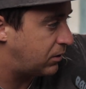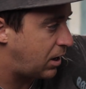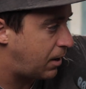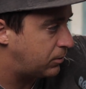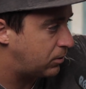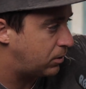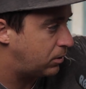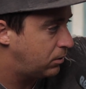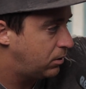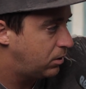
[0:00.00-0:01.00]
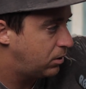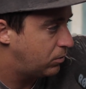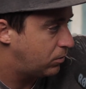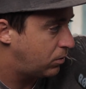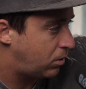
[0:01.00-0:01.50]
adapter
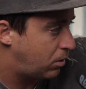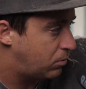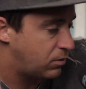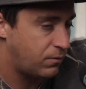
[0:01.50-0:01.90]
with